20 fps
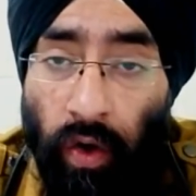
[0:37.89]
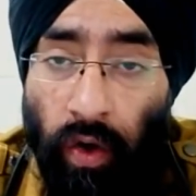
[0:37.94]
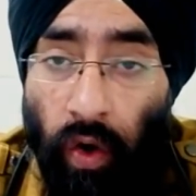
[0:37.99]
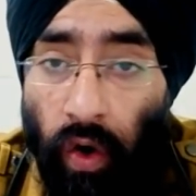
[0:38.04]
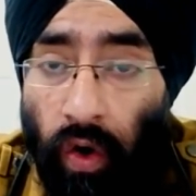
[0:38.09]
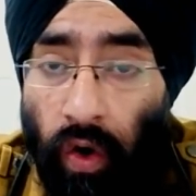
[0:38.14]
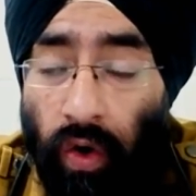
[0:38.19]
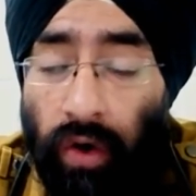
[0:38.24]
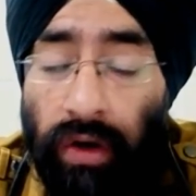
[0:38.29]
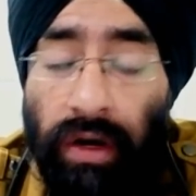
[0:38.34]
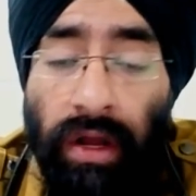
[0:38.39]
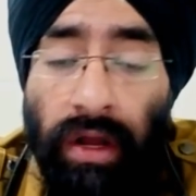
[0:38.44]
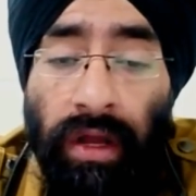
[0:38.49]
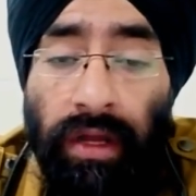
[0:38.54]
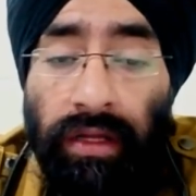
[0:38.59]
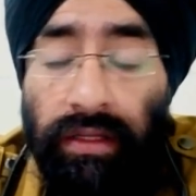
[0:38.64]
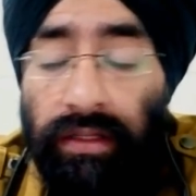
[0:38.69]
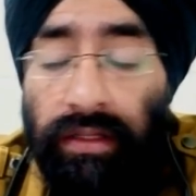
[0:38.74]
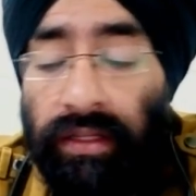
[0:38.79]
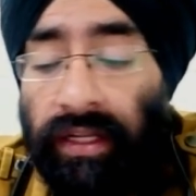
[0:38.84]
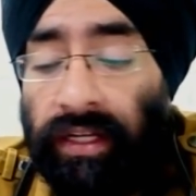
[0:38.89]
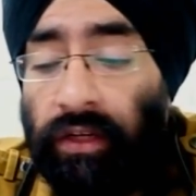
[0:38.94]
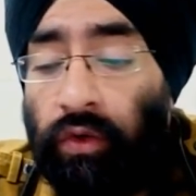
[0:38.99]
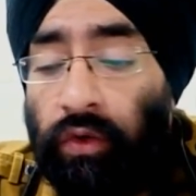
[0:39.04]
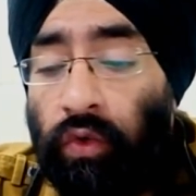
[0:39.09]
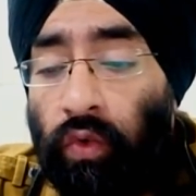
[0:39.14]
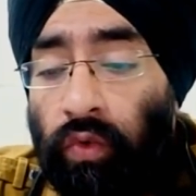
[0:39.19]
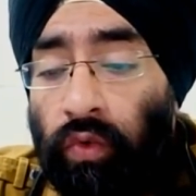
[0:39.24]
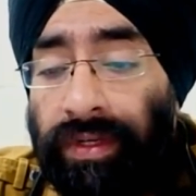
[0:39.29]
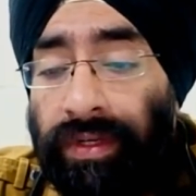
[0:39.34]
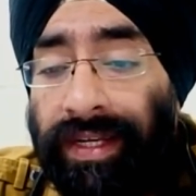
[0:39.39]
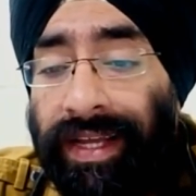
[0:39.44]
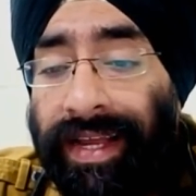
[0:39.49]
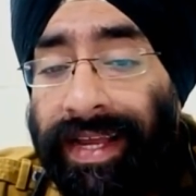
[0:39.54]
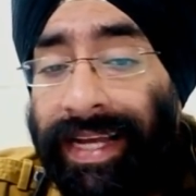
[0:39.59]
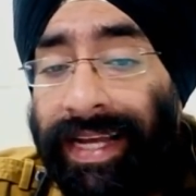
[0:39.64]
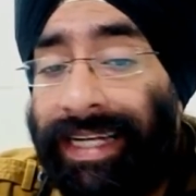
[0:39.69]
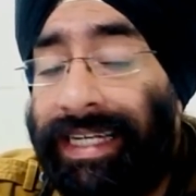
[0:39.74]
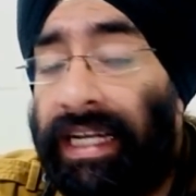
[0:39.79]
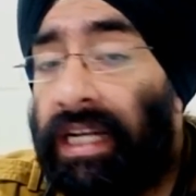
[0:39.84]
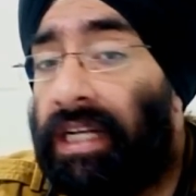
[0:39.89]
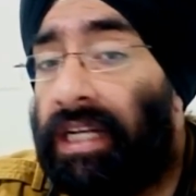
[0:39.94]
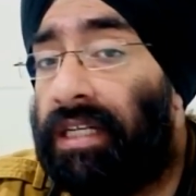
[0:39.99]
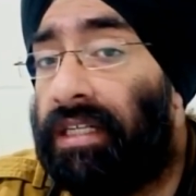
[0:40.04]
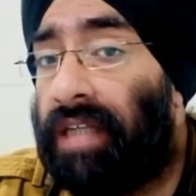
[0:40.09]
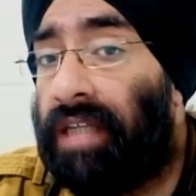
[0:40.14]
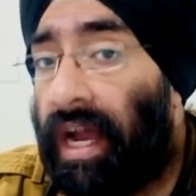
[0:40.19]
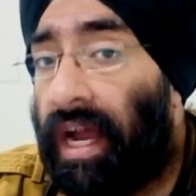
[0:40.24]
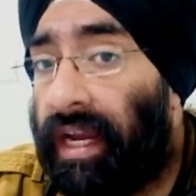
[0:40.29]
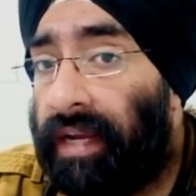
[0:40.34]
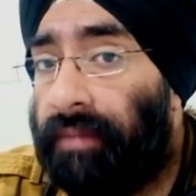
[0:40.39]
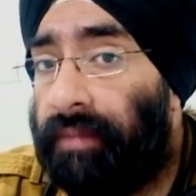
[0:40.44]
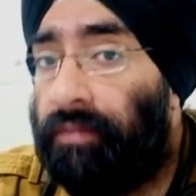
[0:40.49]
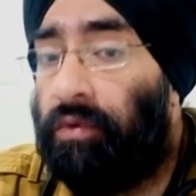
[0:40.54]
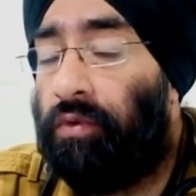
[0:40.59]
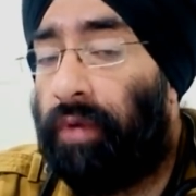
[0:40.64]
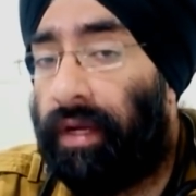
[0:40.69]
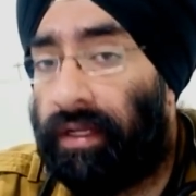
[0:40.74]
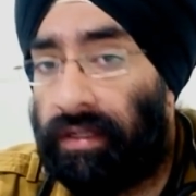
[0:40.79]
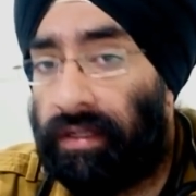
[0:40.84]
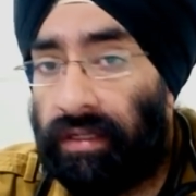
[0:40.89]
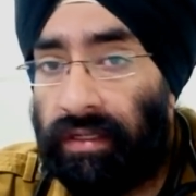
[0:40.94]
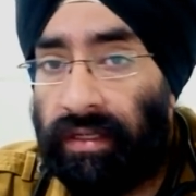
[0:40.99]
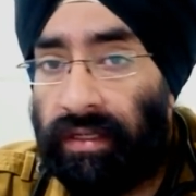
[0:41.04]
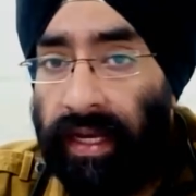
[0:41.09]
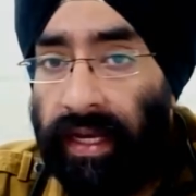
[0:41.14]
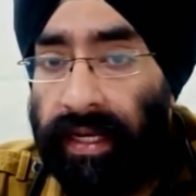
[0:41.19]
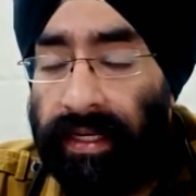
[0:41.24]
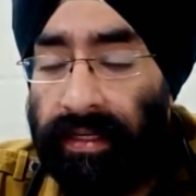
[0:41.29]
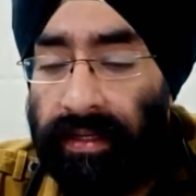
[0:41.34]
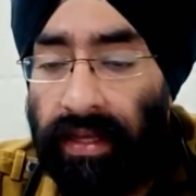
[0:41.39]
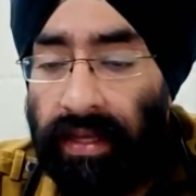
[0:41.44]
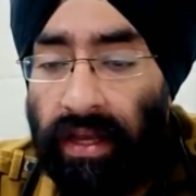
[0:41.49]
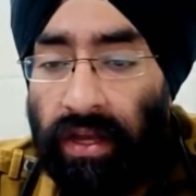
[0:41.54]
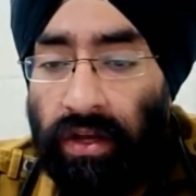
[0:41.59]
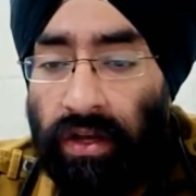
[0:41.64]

or they don't get time to exercise.